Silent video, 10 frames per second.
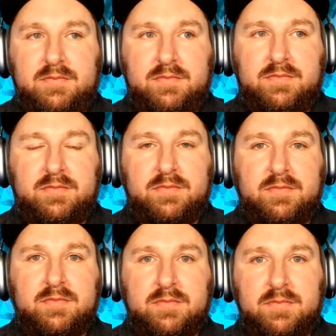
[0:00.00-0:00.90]

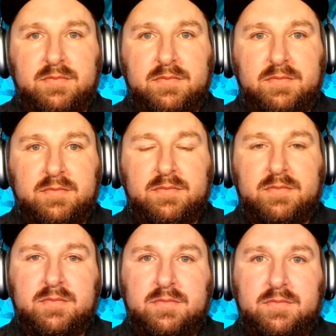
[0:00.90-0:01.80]

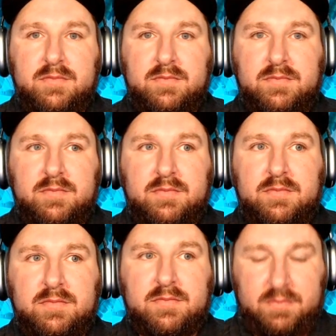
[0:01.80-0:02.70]

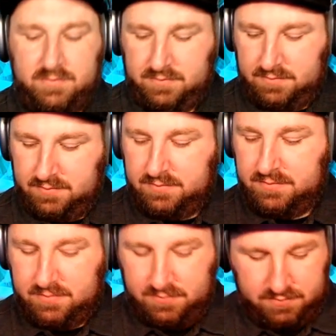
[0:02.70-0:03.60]

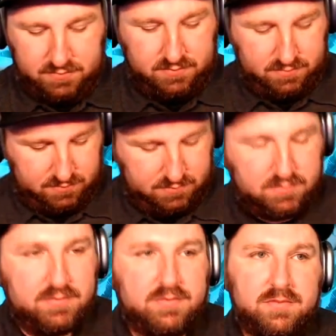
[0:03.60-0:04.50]

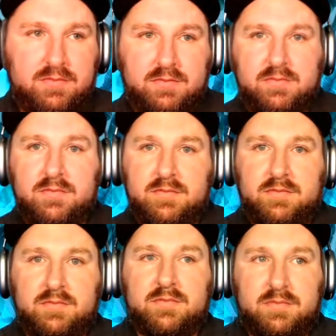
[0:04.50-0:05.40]

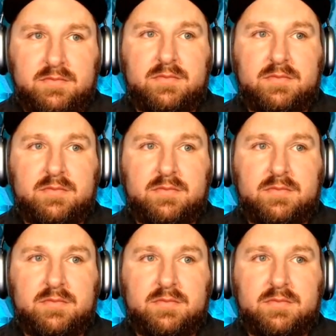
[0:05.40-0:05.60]
[no speech]